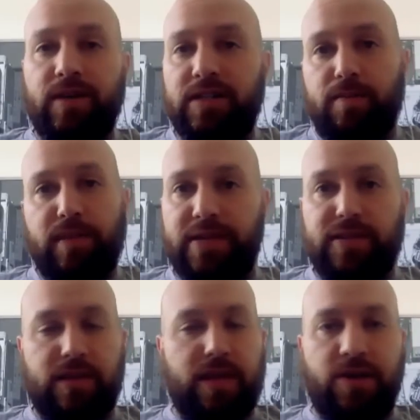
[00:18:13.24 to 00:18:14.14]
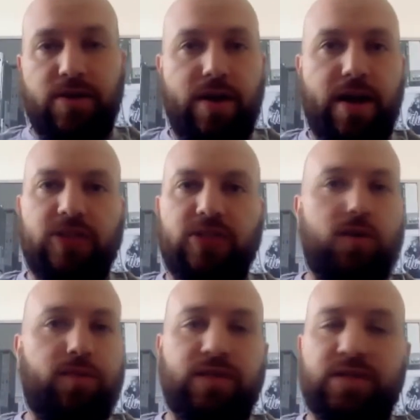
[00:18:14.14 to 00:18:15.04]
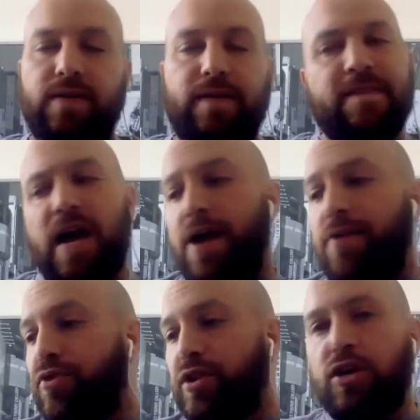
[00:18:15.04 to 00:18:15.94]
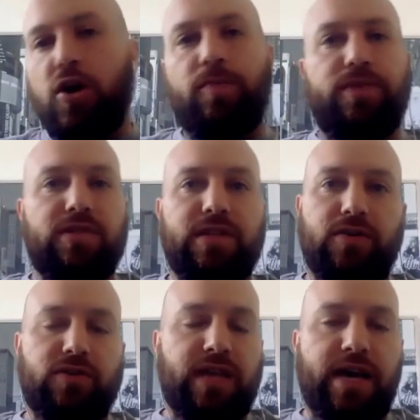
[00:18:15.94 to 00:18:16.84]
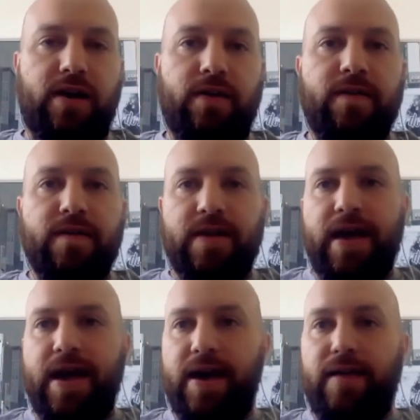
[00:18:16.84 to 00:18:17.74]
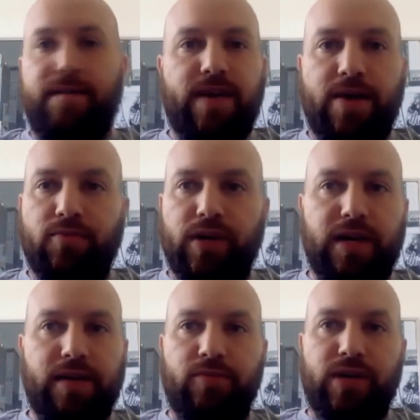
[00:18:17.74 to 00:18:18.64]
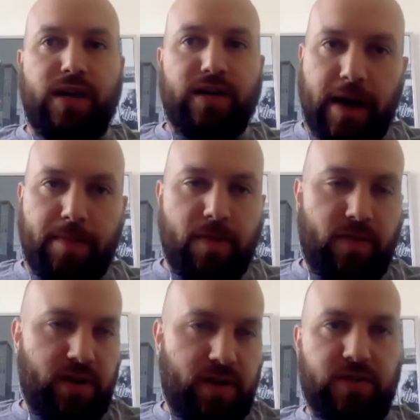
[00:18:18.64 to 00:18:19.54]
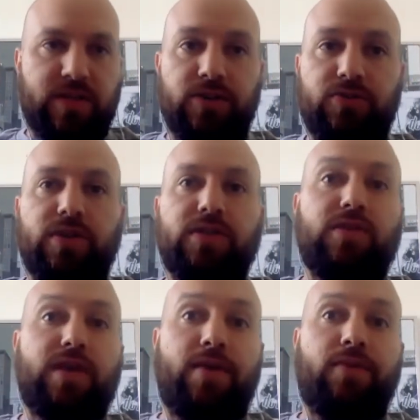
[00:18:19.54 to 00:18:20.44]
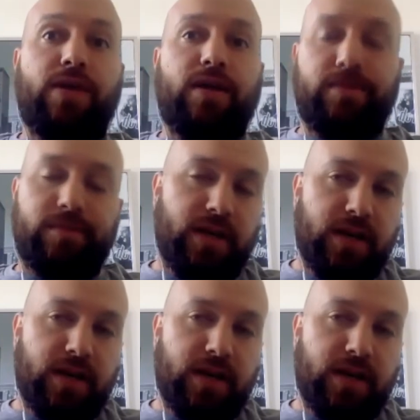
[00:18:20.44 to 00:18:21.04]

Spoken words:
It's a blessing that you're there. I really hope this settles down and we get on top of it in this country so that we can